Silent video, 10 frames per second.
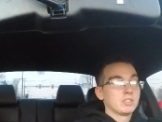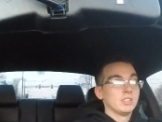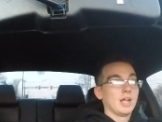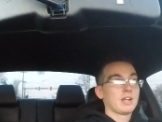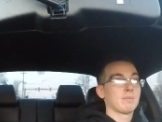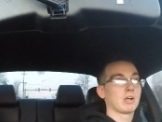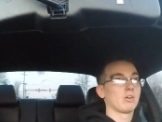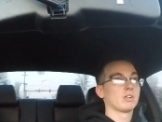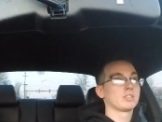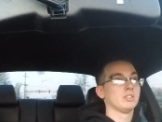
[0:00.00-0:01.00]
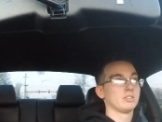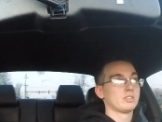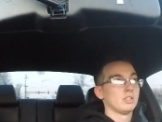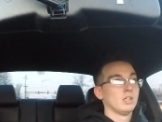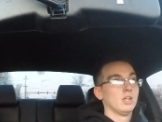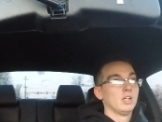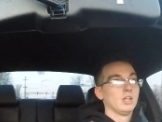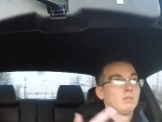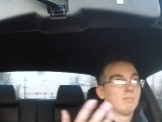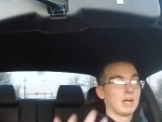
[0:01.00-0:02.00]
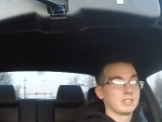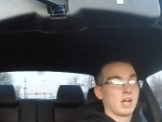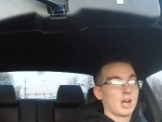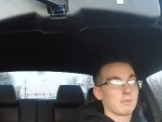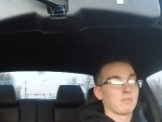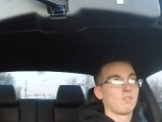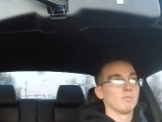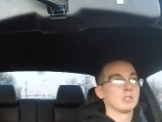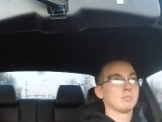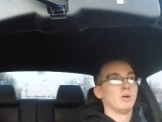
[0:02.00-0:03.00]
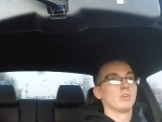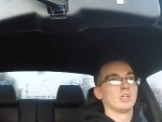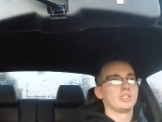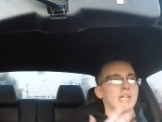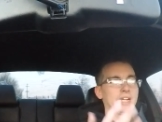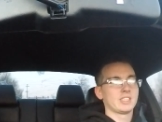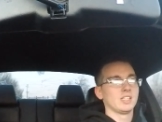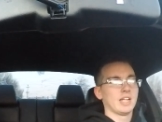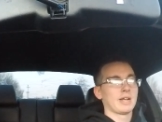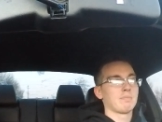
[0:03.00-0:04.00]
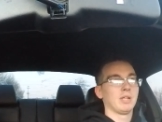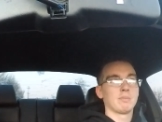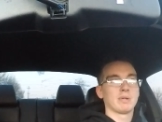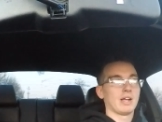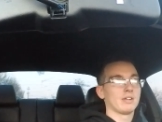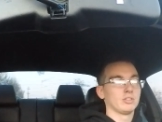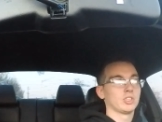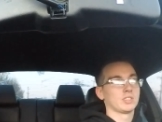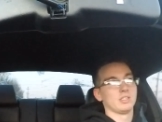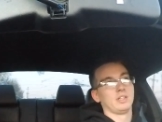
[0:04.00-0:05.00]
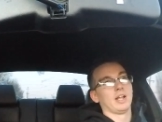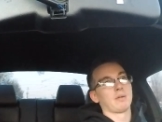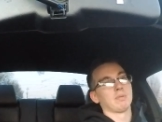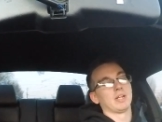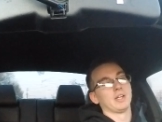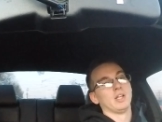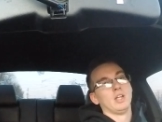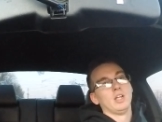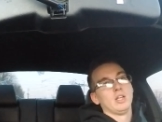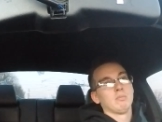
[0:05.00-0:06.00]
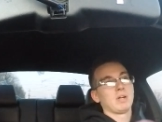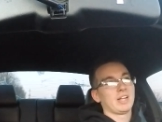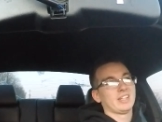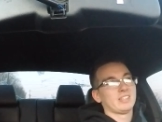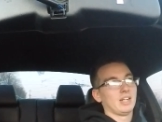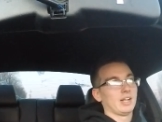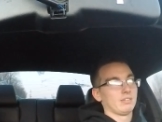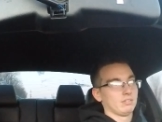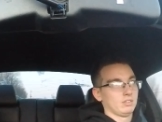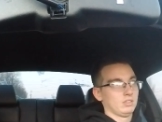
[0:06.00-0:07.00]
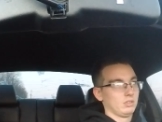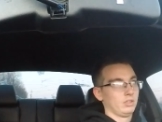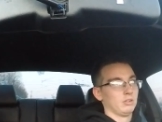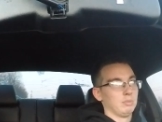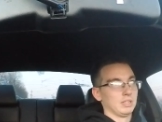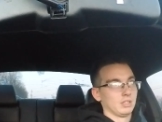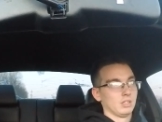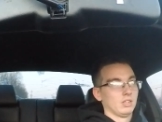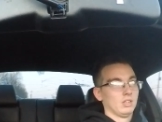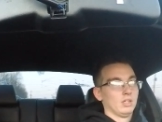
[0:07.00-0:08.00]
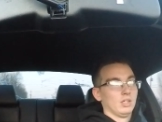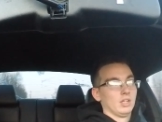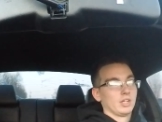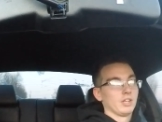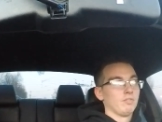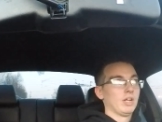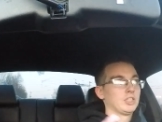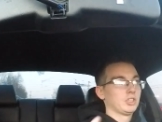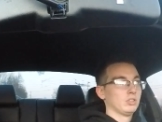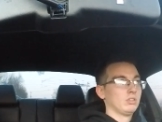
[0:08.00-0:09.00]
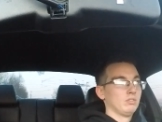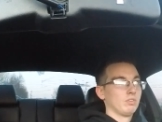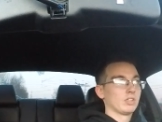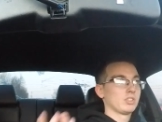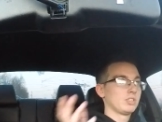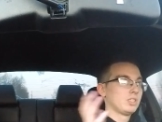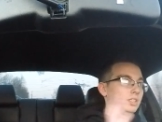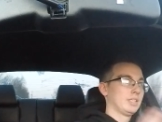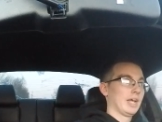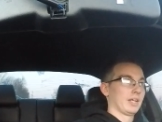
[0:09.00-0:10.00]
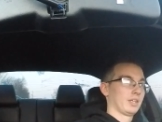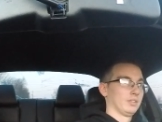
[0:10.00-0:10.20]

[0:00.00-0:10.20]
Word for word: synthetic in my cars because mine's a higher performance motor. It takes synthetic blend, but I don't trust synthetic blend. But I'll get to that in a little bit. Conventional versus synthetic